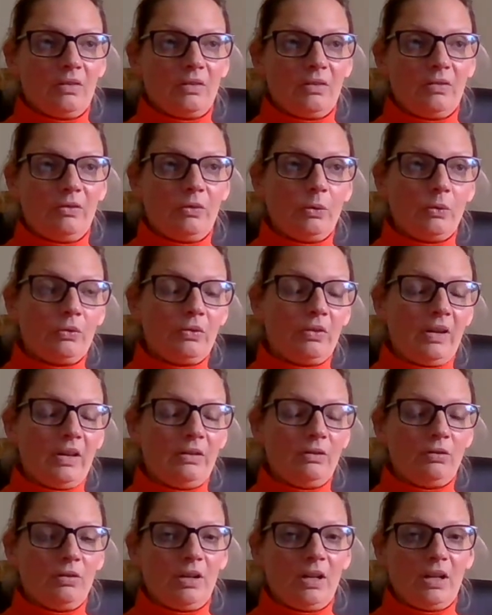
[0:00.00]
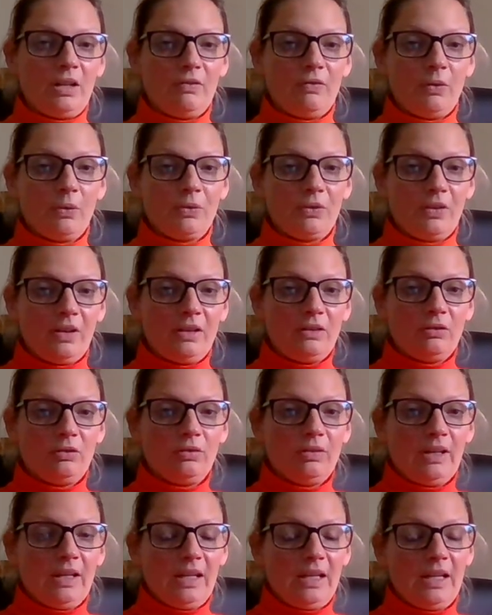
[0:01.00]
the fourth century, early fourth
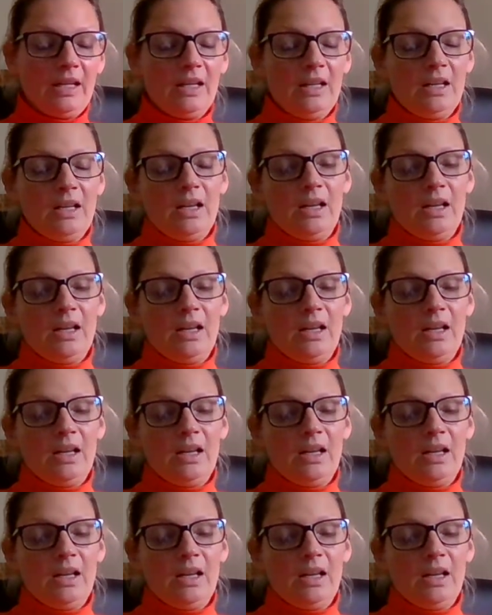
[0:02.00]
century,